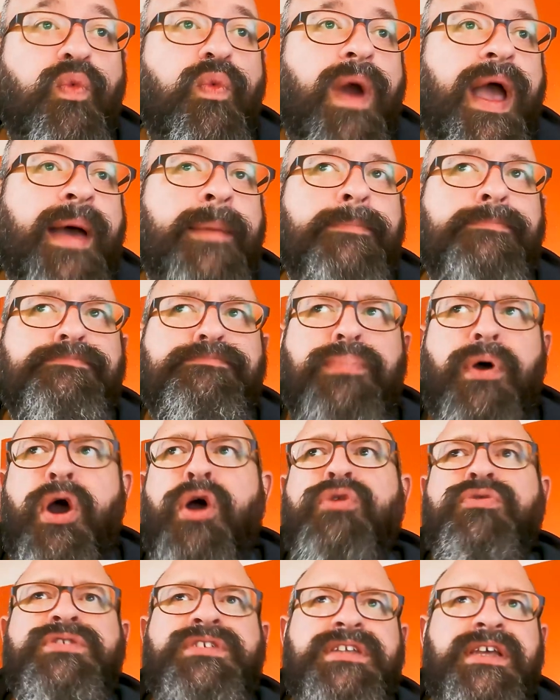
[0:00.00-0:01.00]
web
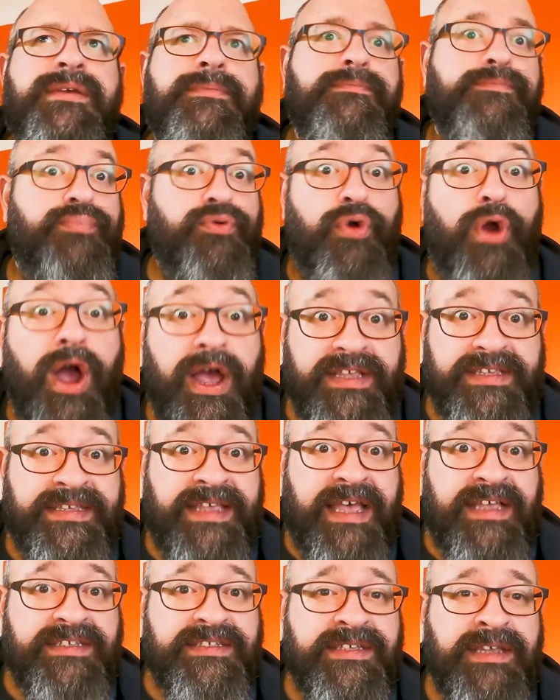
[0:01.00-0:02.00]
hosting
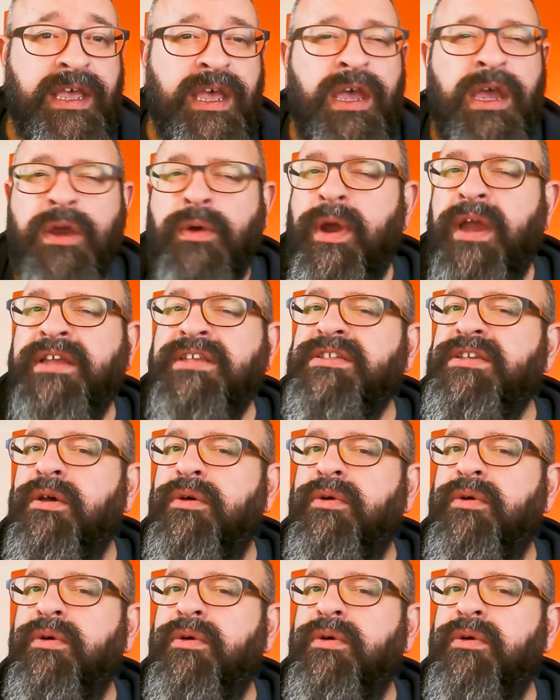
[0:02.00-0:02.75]
process, right?